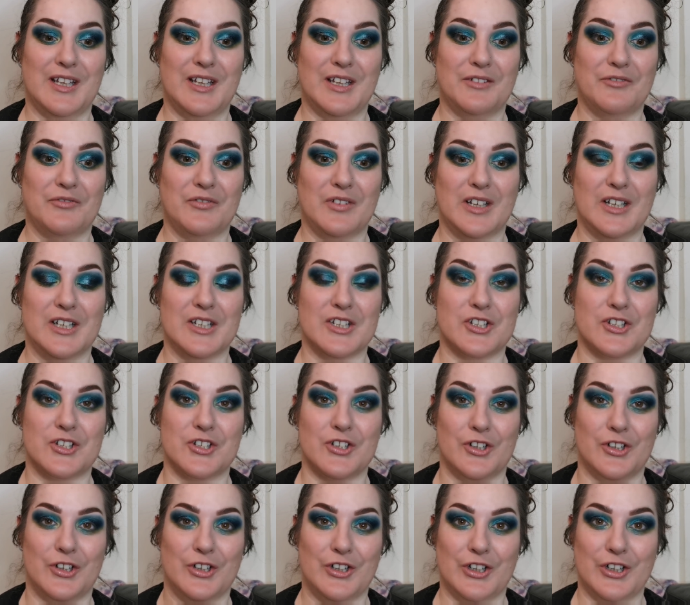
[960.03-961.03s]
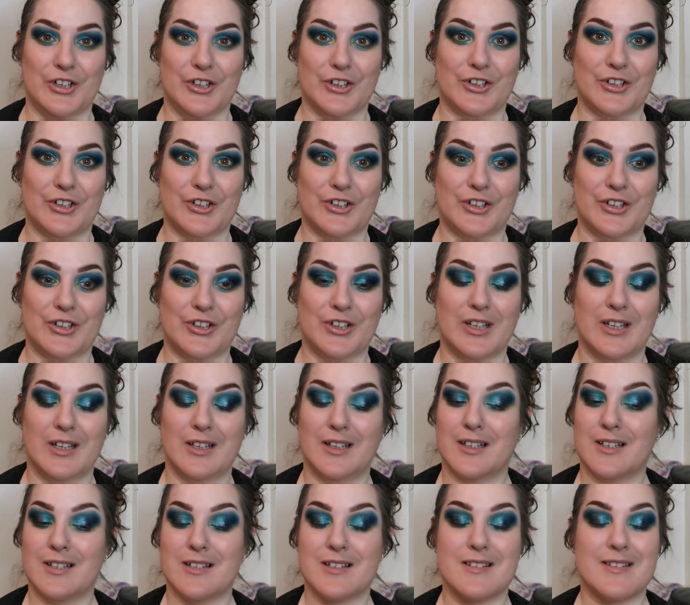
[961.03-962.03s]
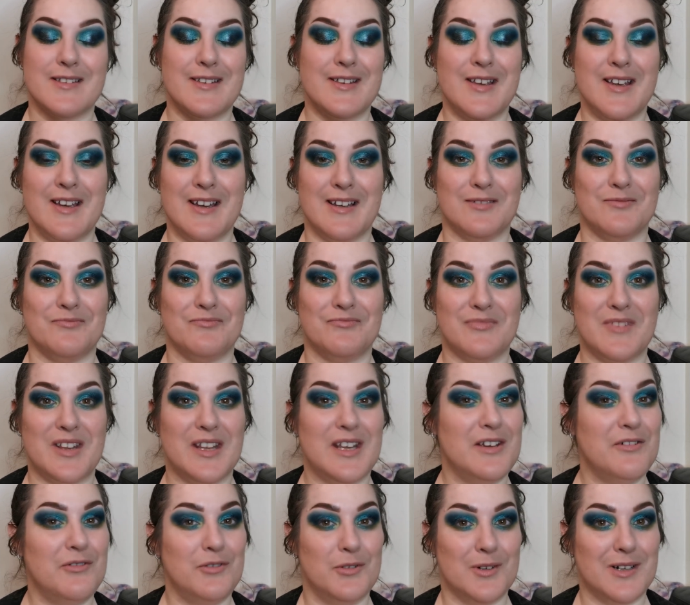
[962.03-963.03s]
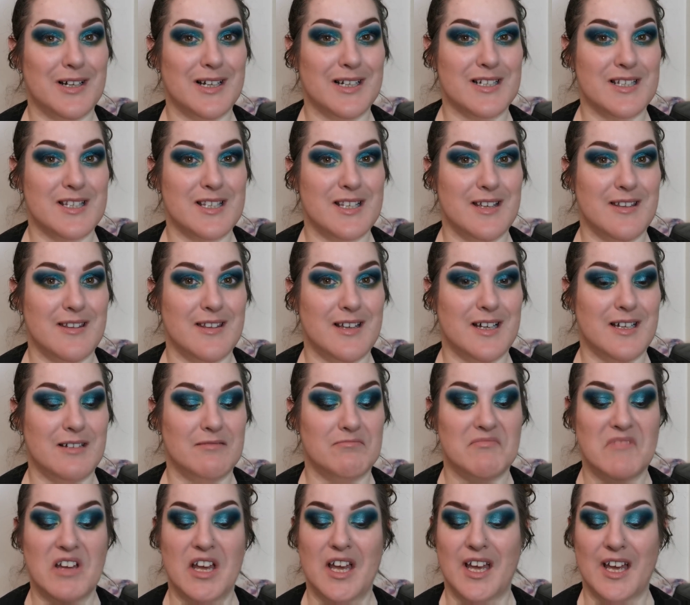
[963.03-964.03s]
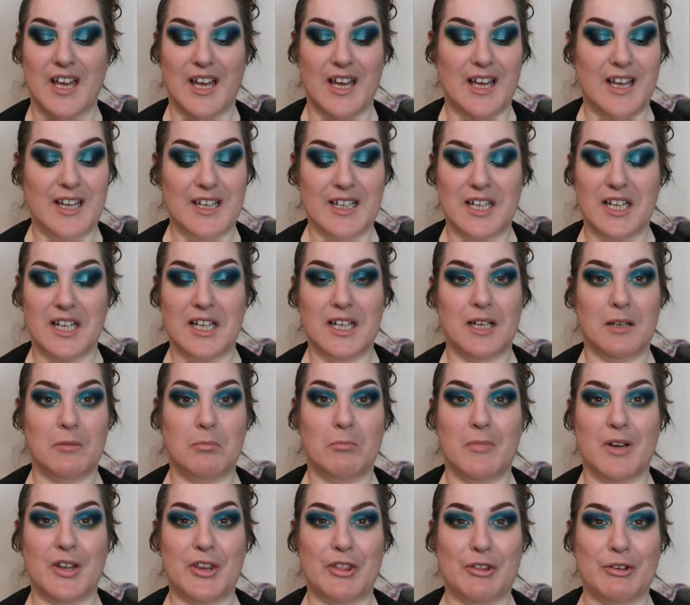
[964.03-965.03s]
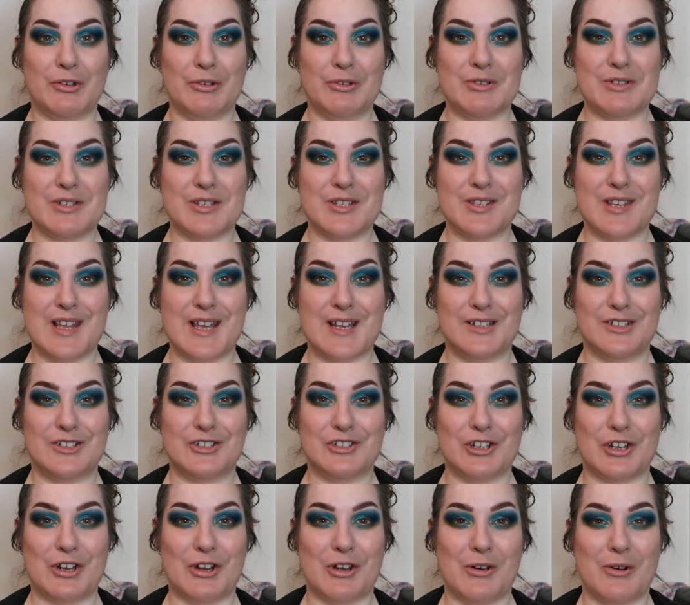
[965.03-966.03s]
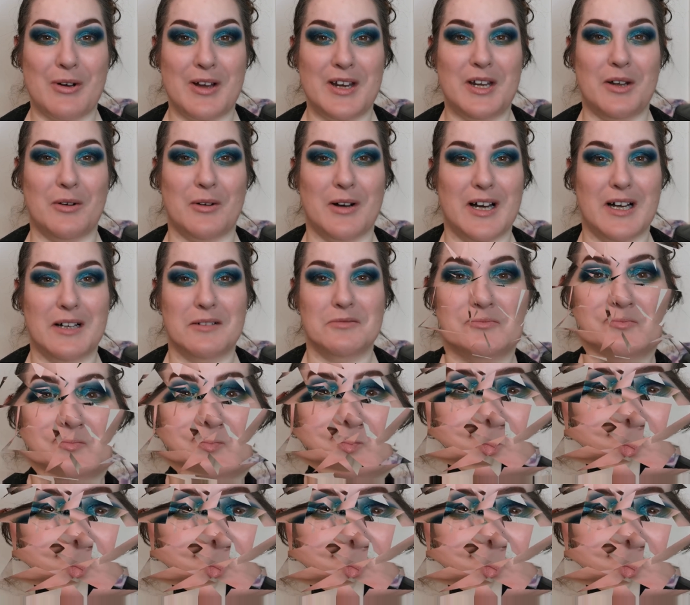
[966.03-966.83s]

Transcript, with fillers: the finished look. So yeah, if you would like to see that and hear my thoughts, then don't go anywhere.